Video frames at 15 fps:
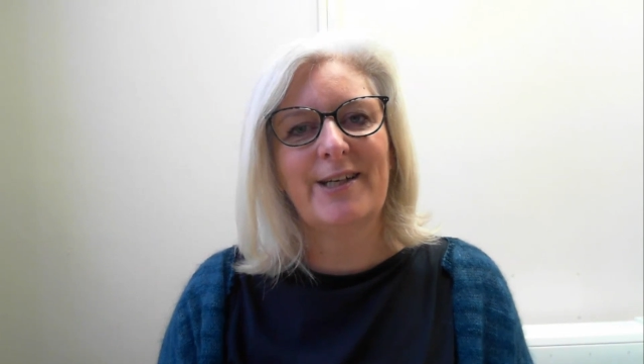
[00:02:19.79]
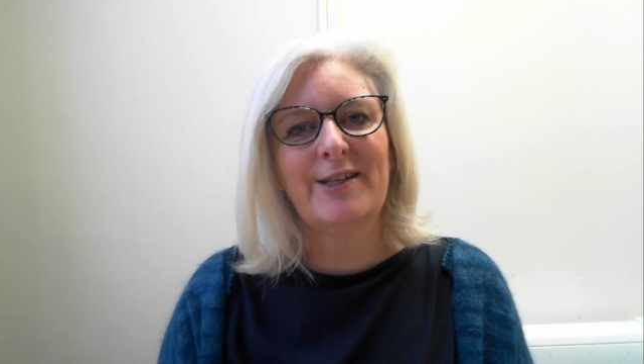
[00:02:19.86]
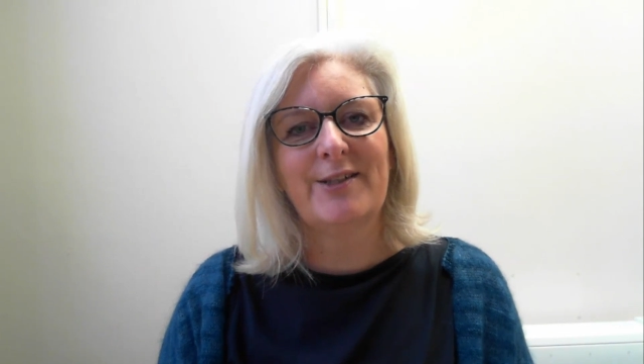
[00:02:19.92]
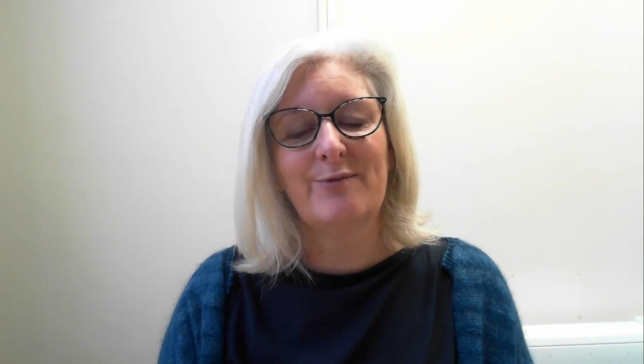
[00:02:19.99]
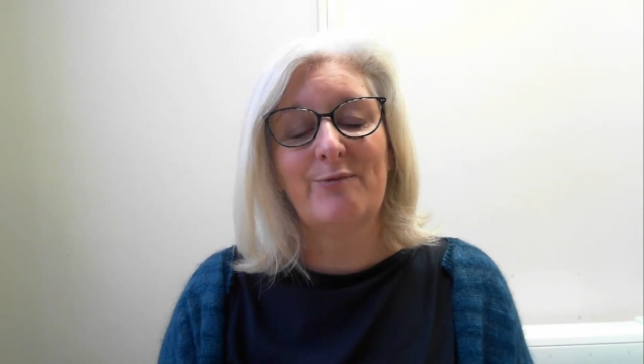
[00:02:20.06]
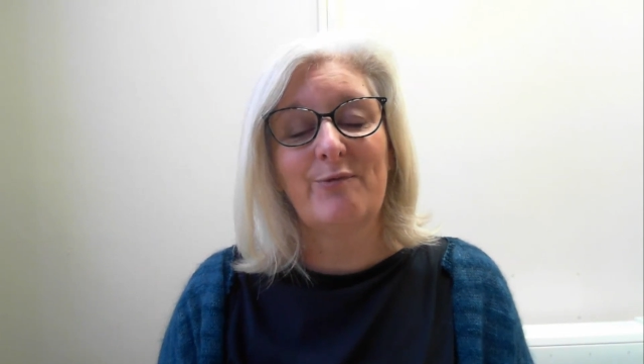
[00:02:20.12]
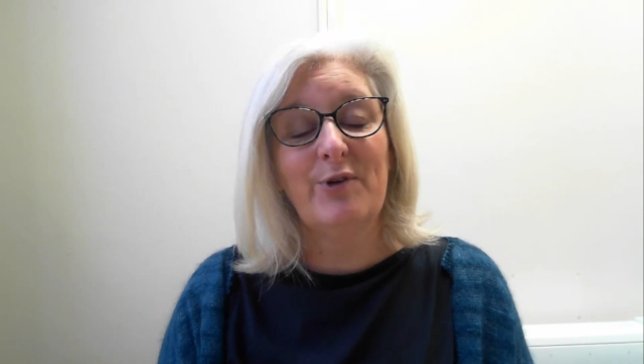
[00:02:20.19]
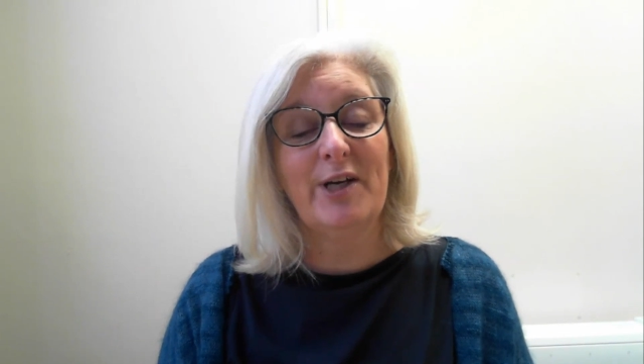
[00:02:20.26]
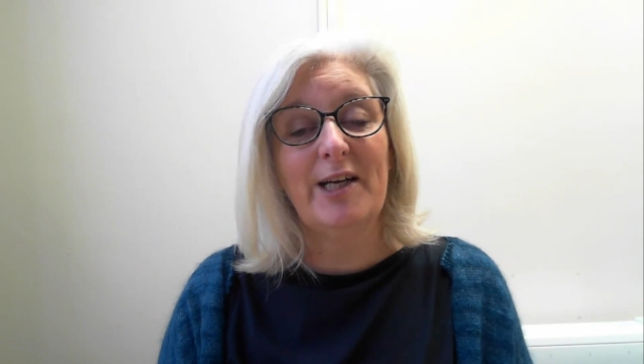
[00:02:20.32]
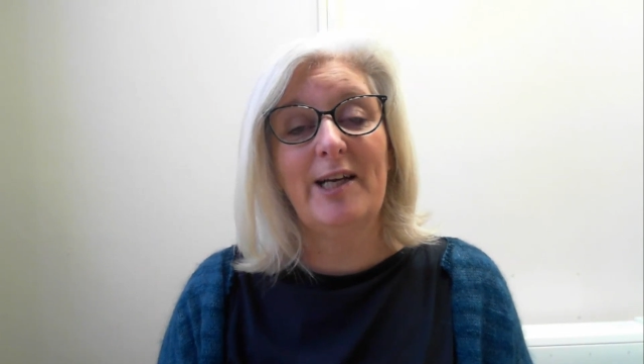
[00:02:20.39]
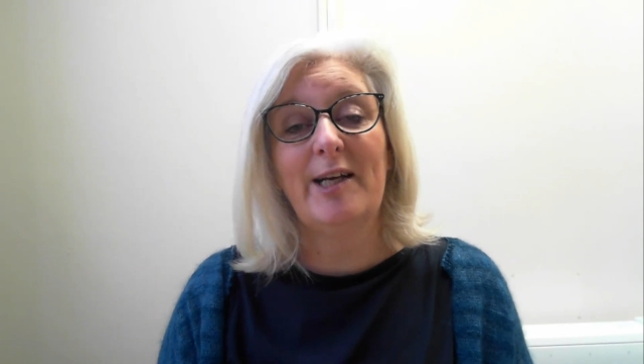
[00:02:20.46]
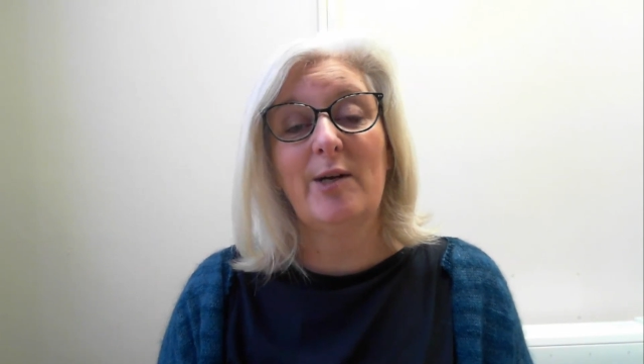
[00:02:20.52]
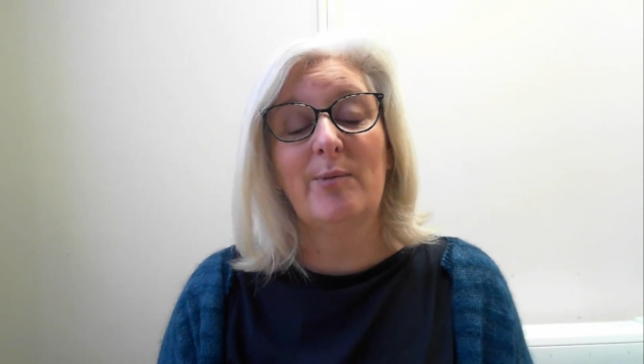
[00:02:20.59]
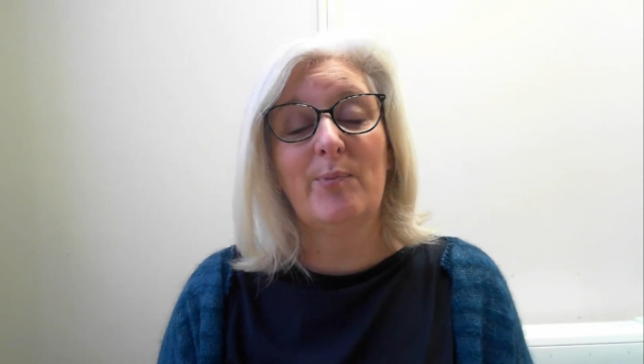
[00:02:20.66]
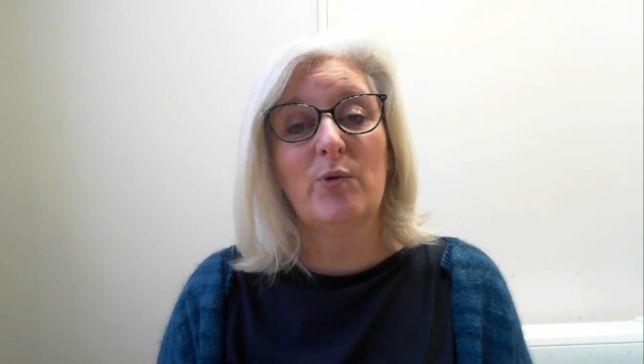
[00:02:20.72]
is
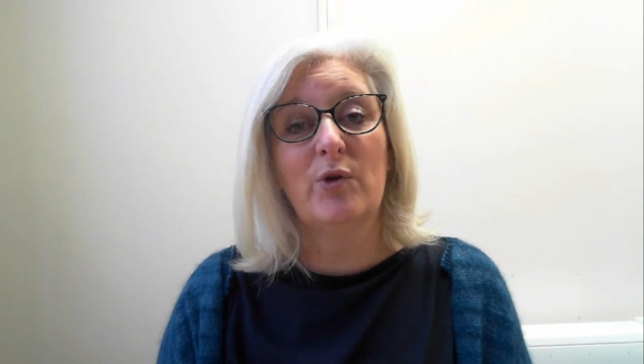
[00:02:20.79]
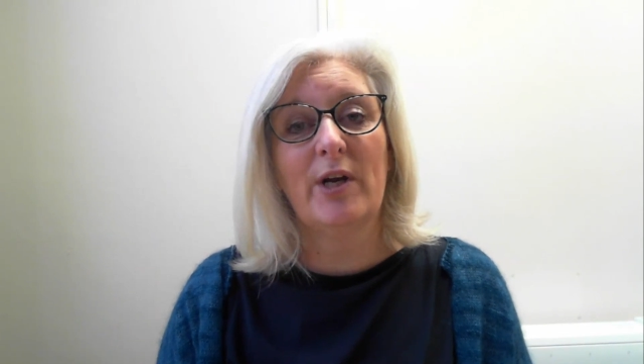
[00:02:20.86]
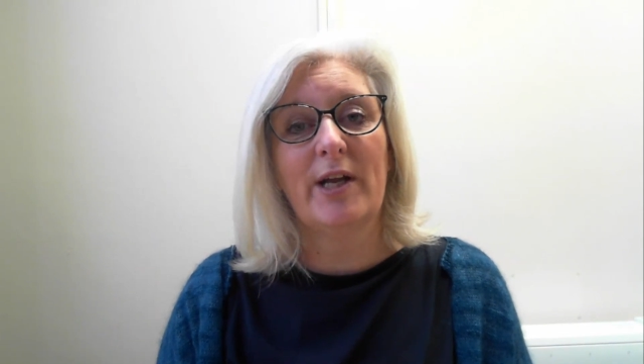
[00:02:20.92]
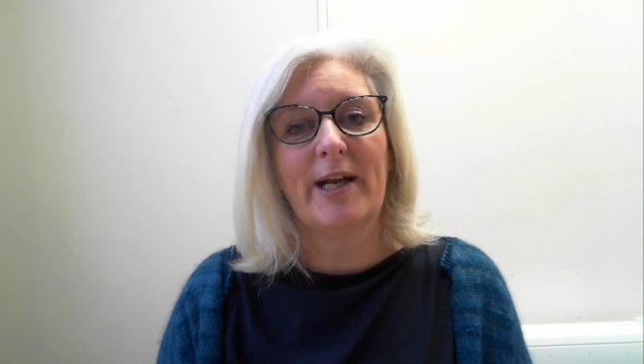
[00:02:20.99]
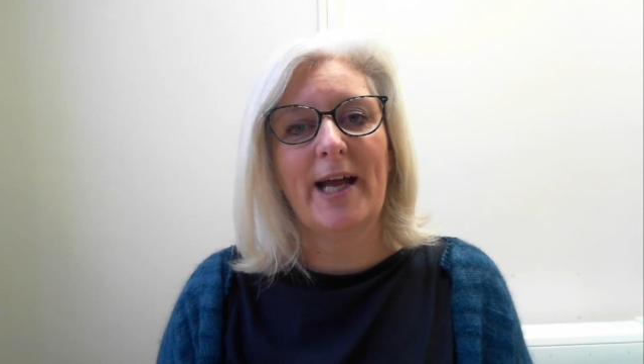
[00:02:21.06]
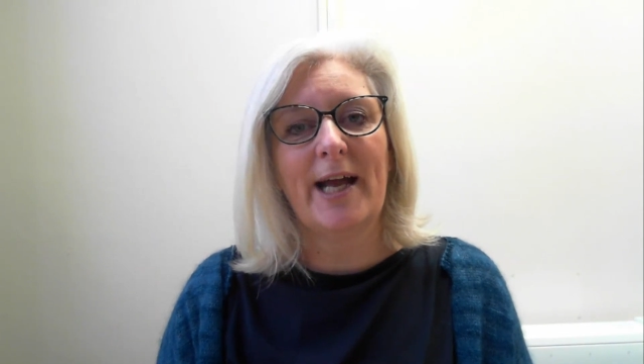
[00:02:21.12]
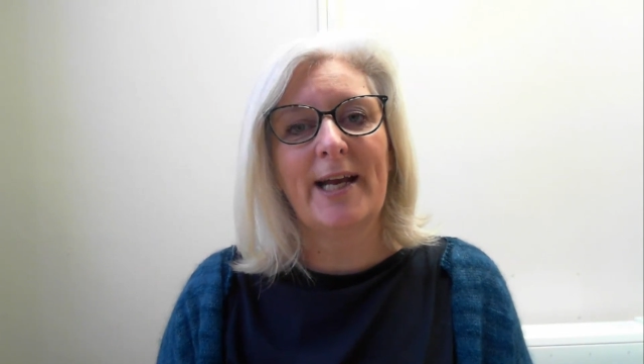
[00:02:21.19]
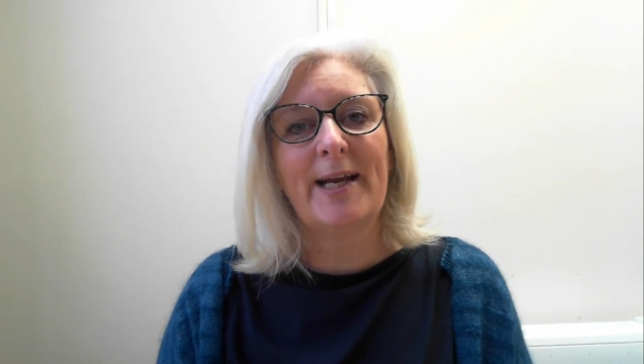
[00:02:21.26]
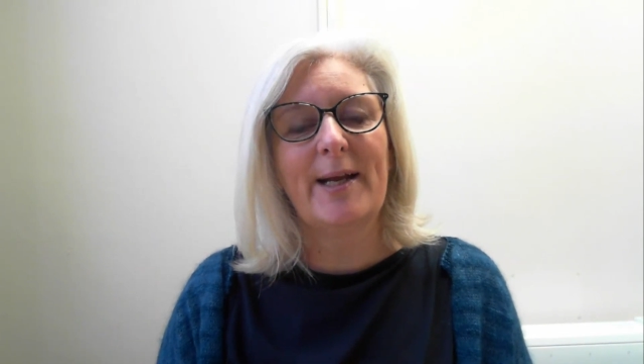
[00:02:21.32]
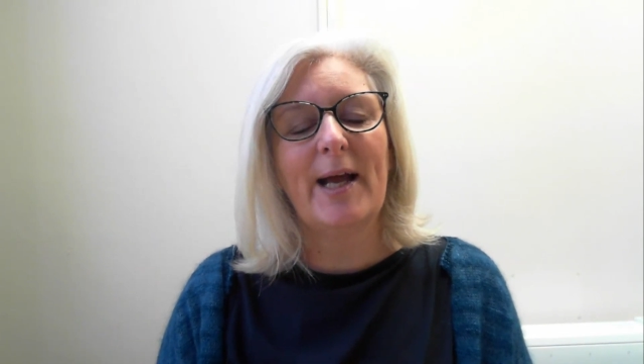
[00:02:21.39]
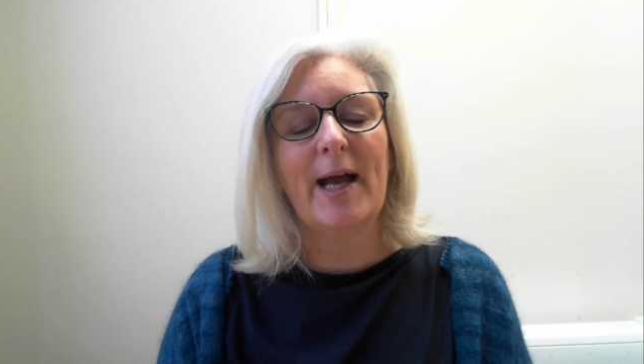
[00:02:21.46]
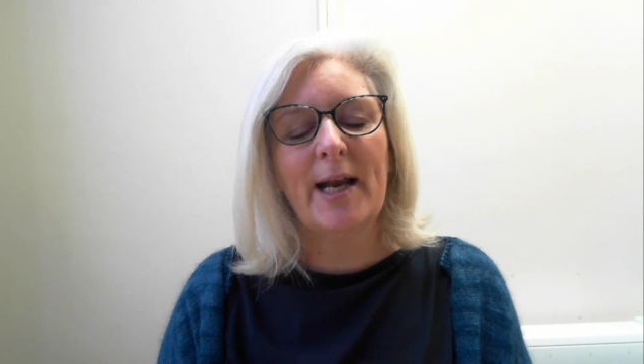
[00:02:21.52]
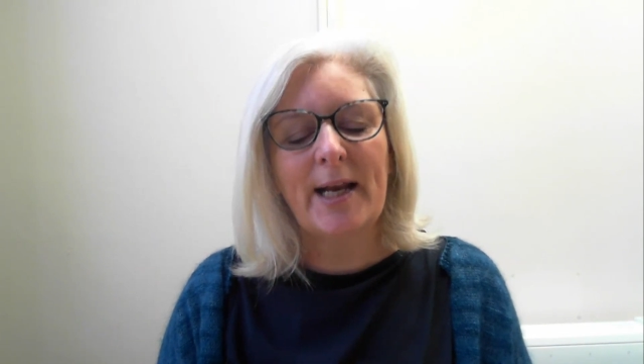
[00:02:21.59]
really appalling and it